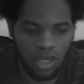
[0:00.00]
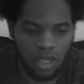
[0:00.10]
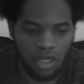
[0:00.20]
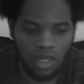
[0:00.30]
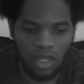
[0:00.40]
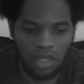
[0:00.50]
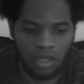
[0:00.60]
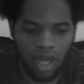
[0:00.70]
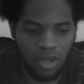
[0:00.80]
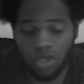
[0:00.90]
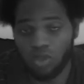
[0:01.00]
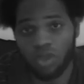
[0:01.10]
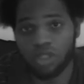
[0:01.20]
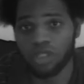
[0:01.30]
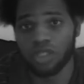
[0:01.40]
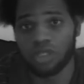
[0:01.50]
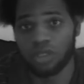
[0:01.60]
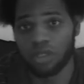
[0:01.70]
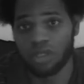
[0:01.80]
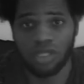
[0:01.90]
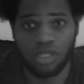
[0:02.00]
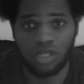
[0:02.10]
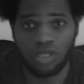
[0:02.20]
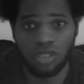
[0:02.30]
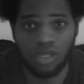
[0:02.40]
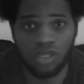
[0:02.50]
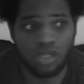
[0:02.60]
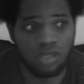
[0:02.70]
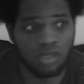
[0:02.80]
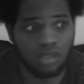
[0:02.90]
And I don't get 1 year in Los Angeles,